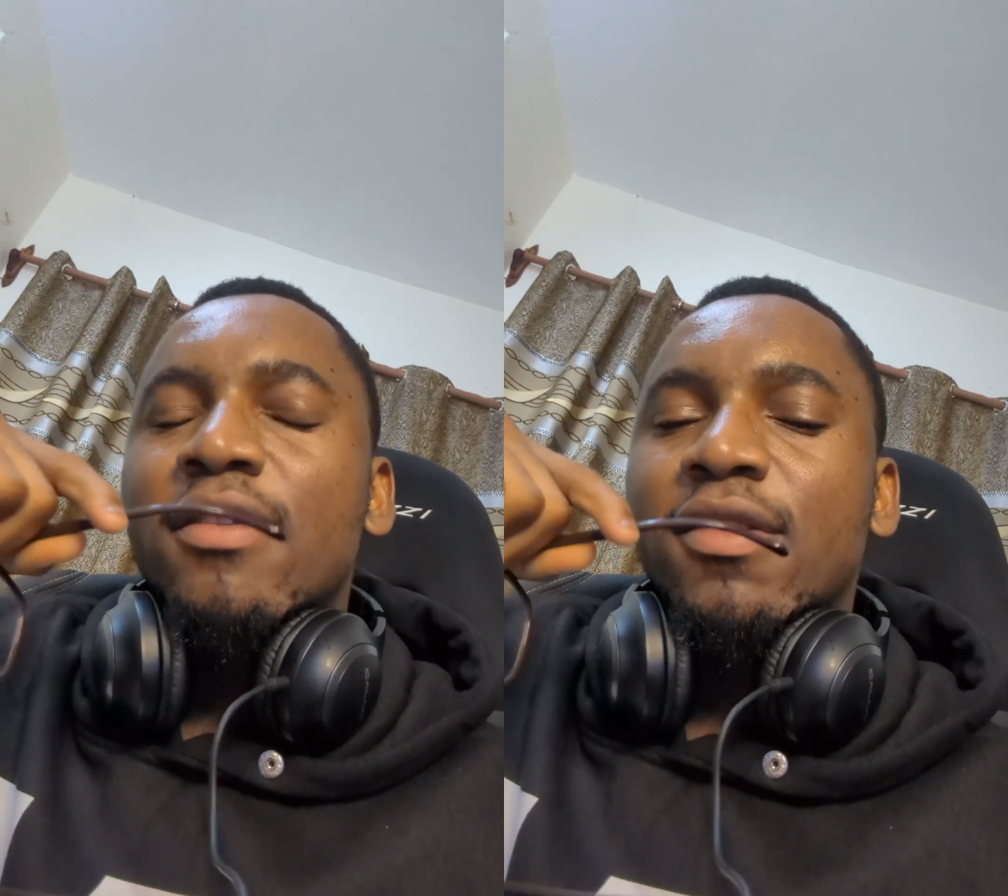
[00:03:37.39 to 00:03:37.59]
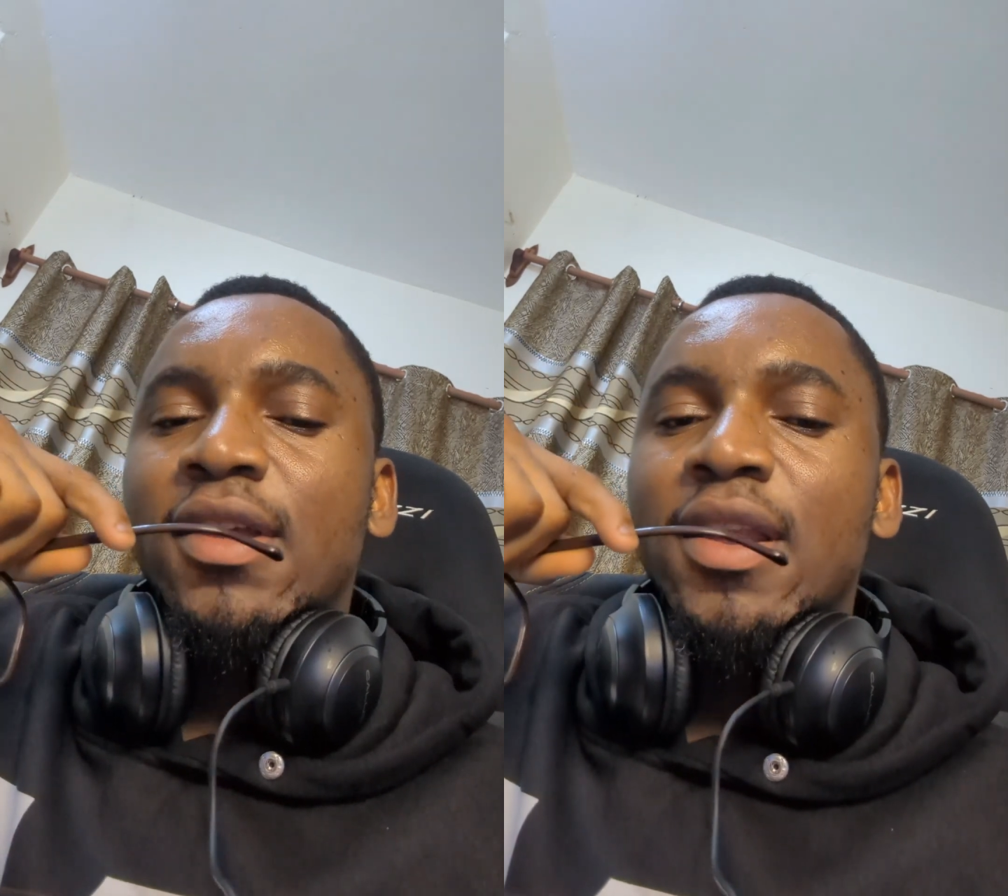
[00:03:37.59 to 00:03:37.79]

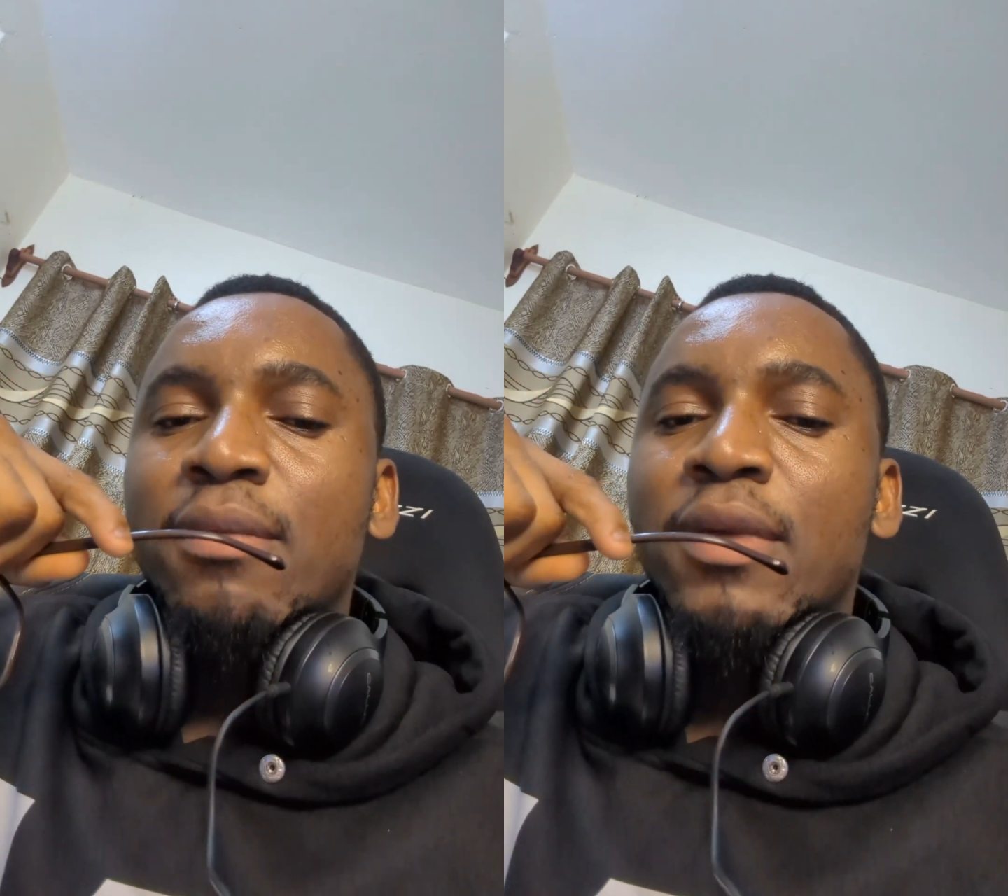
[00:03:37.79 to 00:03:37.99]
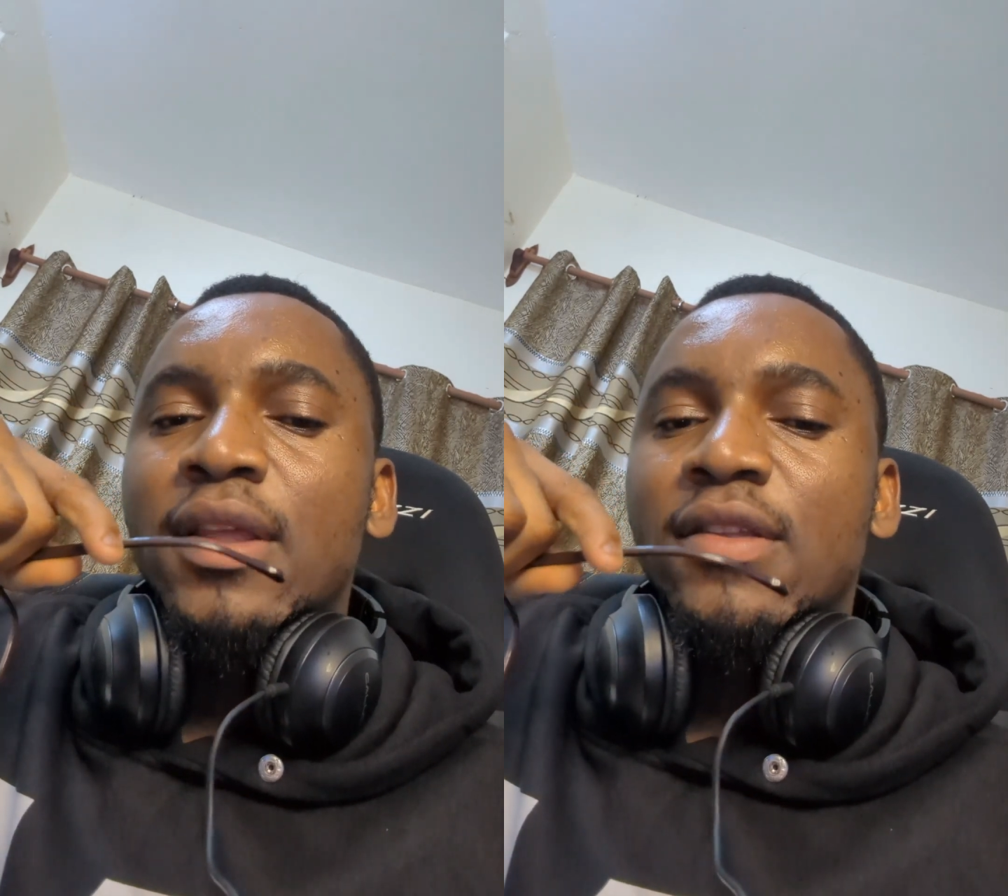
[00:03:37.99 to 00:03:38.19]

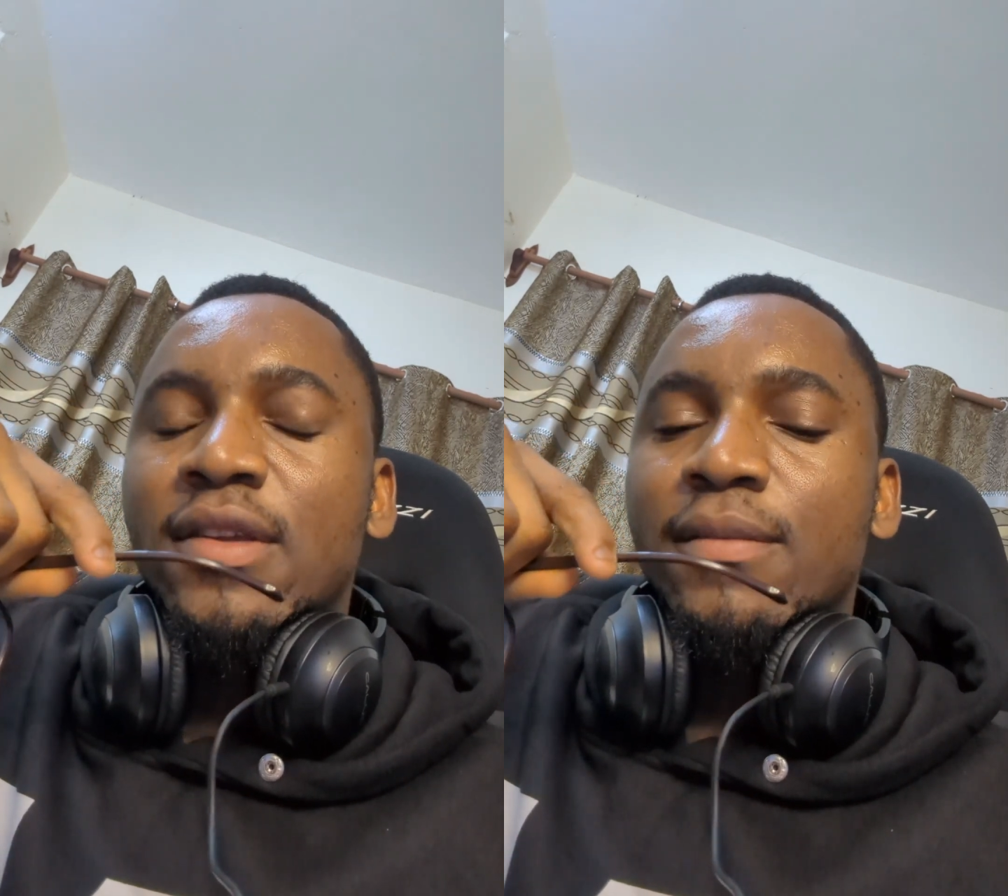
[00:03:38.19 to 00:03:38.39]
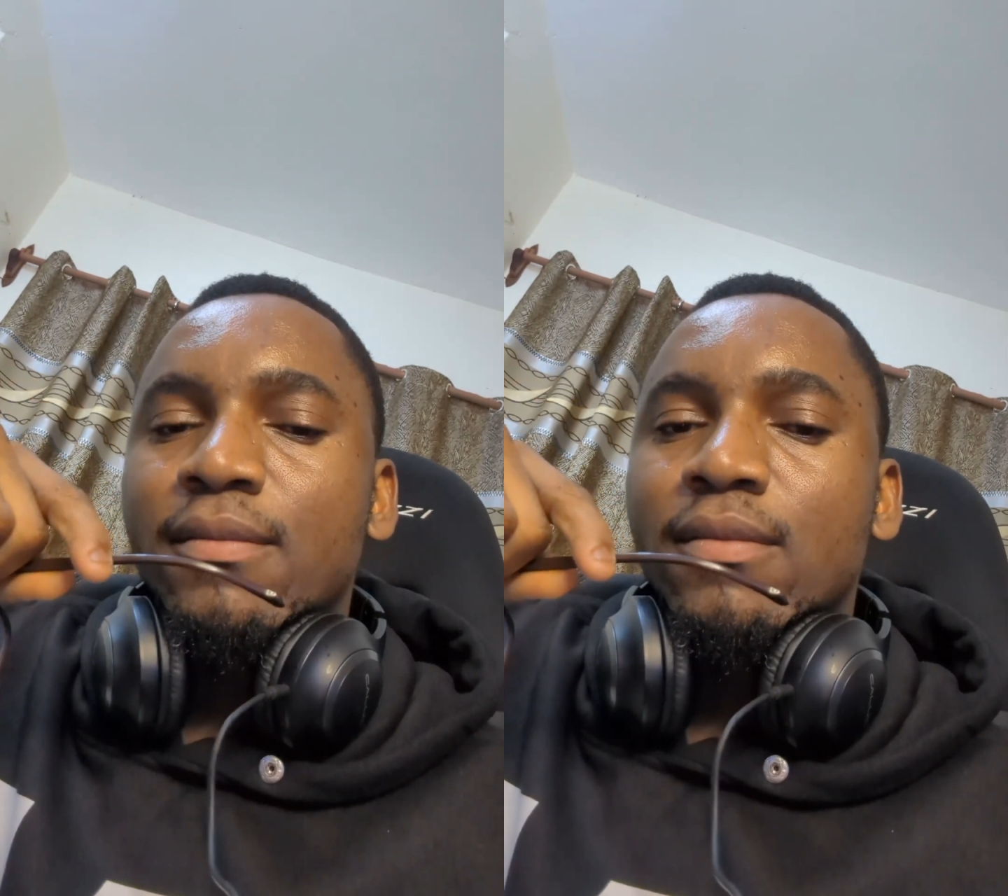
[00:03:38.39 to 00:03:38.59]
scalability.